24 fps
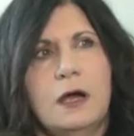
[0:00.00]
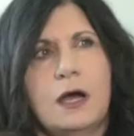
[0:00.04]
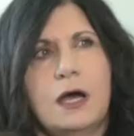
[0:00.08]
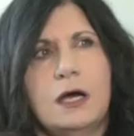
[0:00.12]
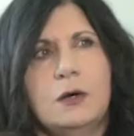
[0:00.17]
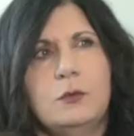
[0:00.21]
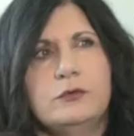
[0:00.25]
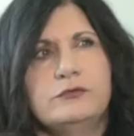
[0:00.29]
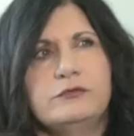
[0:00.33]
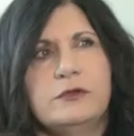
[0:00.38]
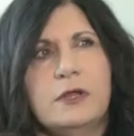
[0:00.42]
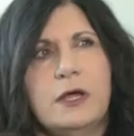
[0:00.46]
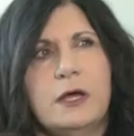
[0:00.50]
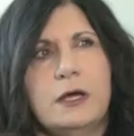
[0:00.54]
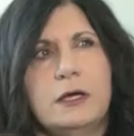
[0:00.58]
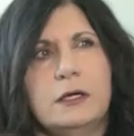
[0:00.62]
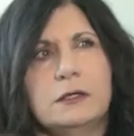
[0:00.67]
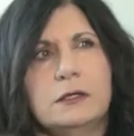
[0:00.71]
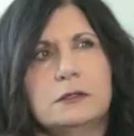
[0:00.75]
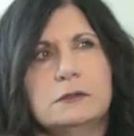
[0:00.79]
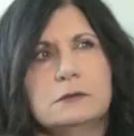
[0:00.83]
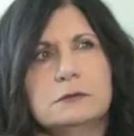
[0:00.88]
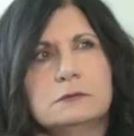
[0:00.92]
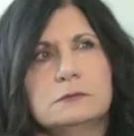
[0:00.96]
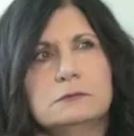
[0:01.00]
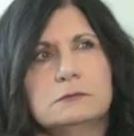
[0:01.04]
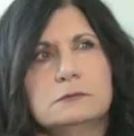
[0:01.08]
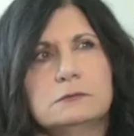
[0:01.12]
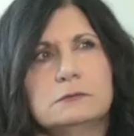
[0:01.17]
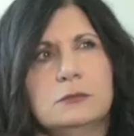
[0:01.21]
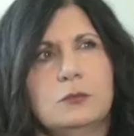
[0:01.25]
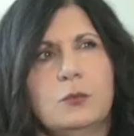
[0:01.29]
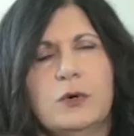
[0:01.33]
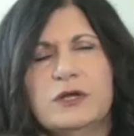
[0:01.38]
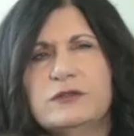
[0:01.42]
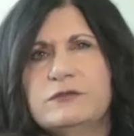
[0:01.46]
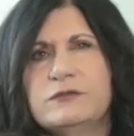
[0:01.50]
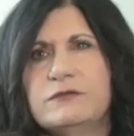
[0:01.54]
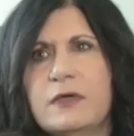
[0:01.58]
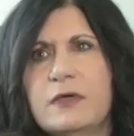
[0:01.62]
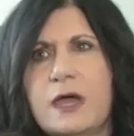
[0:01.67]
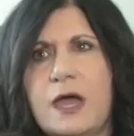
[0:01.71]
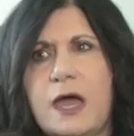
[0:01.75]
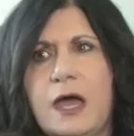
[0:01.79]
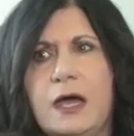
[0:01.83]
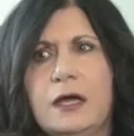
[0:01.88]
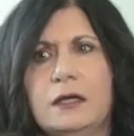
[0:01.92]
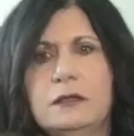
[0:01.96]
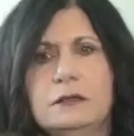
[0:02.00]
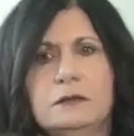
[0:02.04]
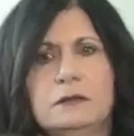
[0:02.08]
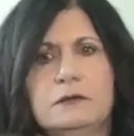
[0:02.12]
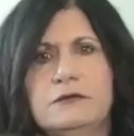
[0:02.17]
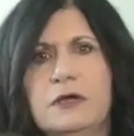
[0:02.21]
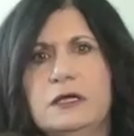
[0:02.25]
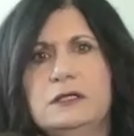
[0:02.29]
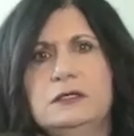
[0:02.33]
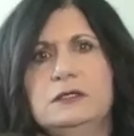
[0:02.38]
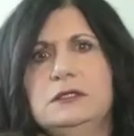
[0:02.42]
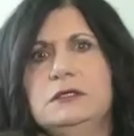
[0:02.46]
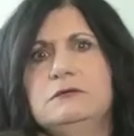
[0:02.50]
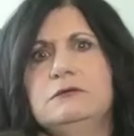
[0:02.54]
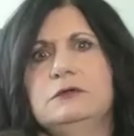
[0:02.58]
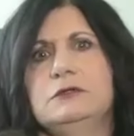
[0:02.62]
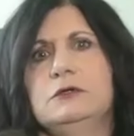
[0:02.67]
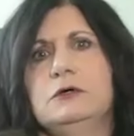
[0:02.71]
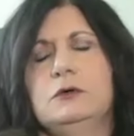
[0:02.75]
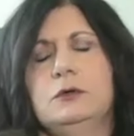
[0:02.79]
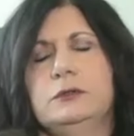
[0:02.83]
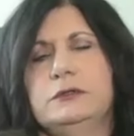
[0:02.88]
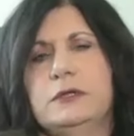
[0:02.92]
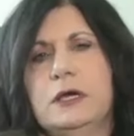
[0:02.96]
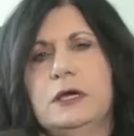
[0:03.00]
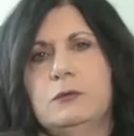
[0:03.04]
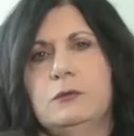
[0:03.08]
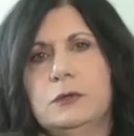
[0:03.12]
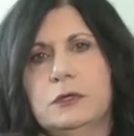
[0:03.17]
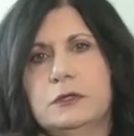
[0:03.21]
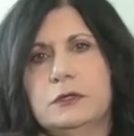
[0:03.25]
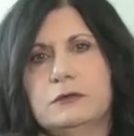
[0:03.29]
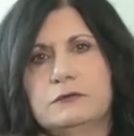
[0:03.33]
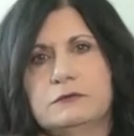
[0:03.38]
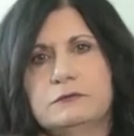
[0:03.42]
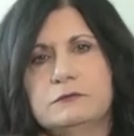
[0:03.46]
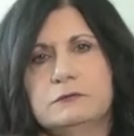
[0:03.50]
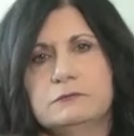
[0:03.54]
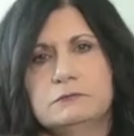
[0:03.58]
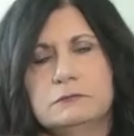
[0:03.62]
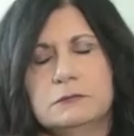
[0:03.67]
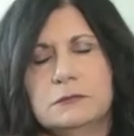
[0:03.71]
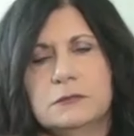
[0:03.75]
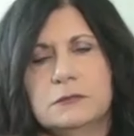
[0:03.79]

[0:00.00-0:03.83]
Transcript: I was like, what's that? Because I didn't even know what that was.